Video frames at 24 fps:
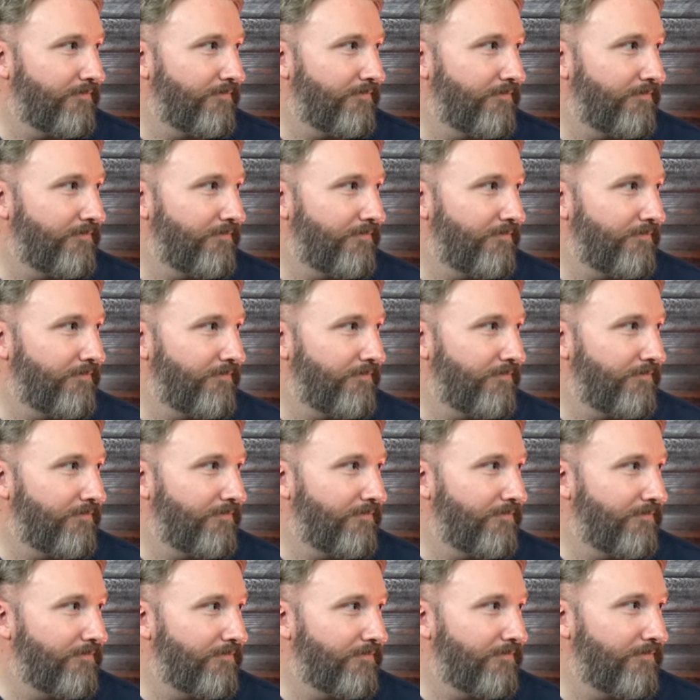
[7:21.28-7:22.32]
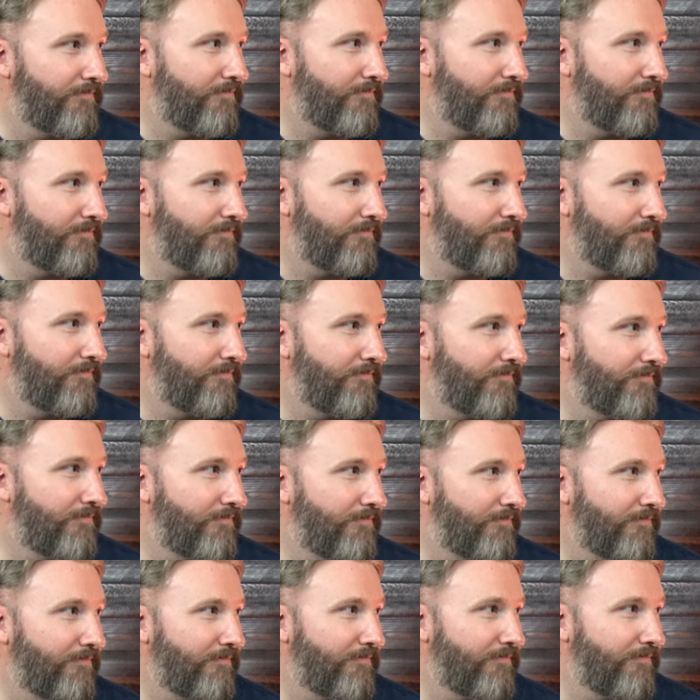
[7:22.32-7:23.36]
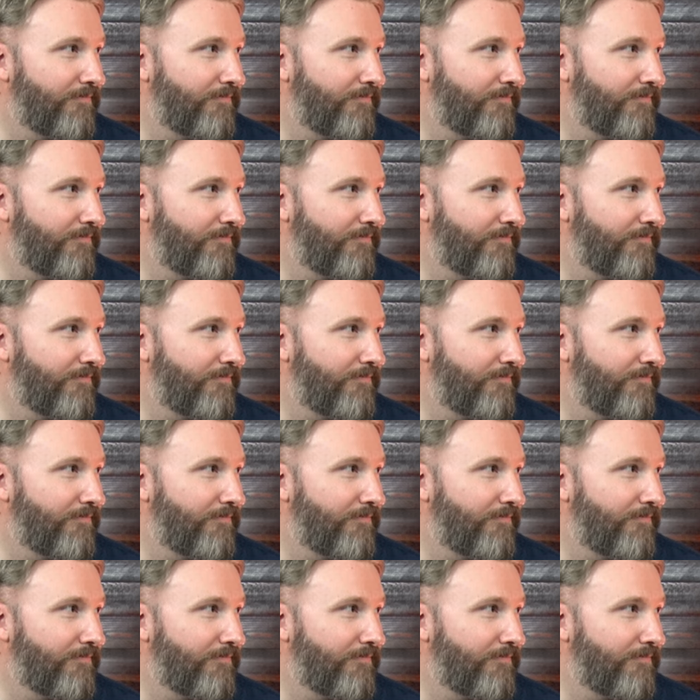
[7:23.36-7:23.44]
[no speech]